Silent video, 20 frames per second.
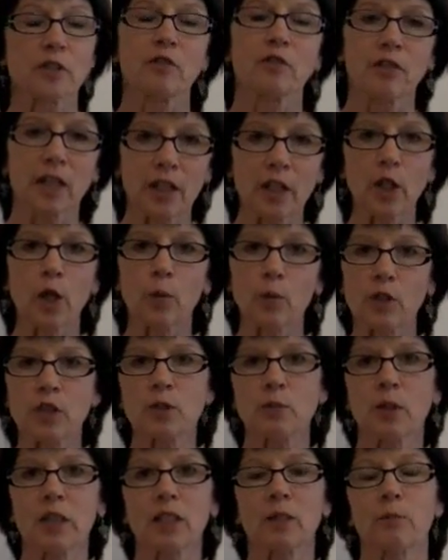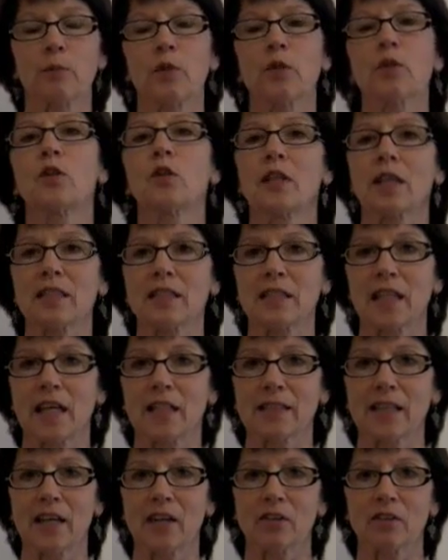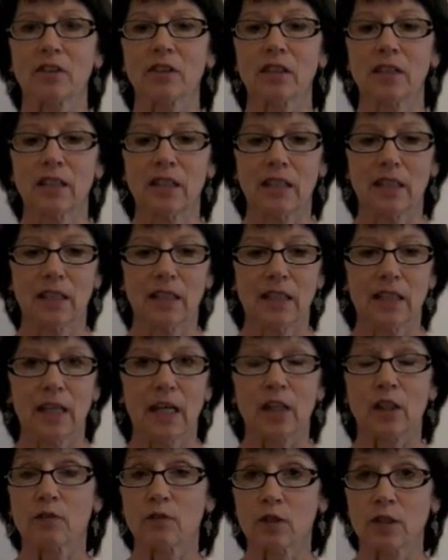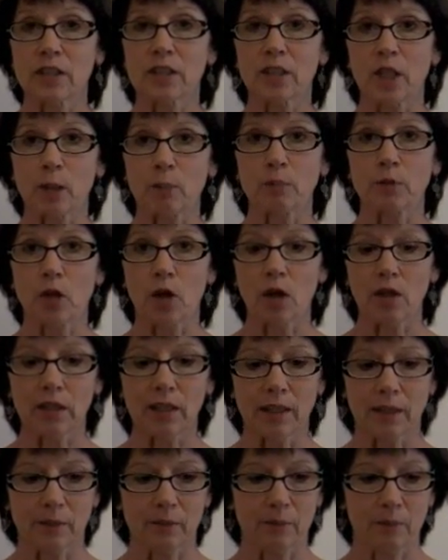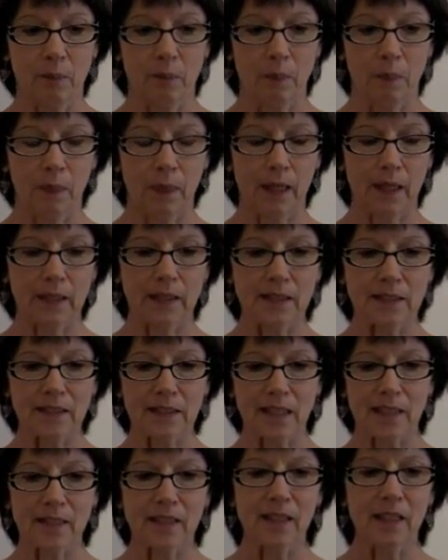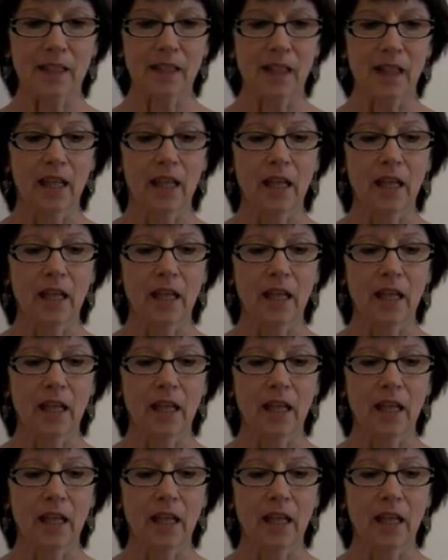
So finally I went to my computer and I sat down and the voice kept talking. And he said,